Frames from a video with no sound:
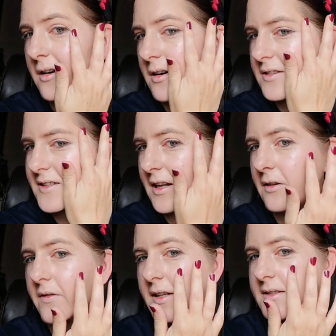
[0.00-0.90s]
can't tell
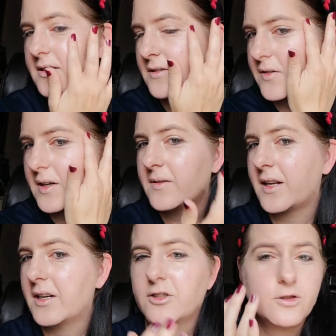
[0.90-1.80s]
if that's the
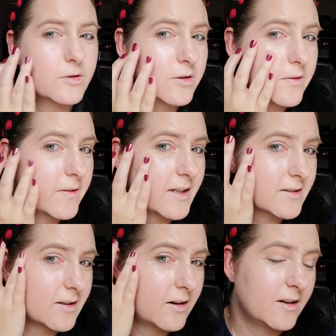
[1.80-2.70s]
foundation or if
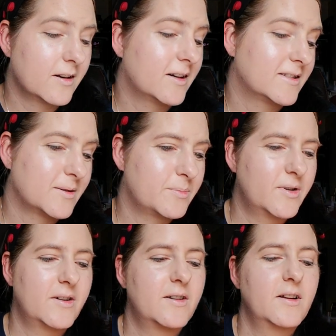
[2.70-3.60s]
that's a highlighter,
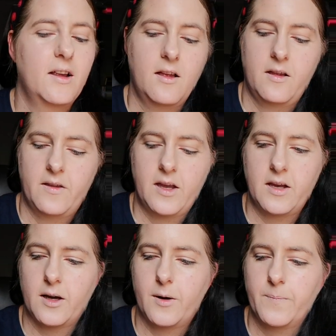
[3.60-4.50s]
but there you
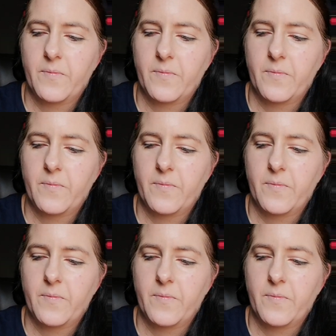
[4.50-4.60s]
go.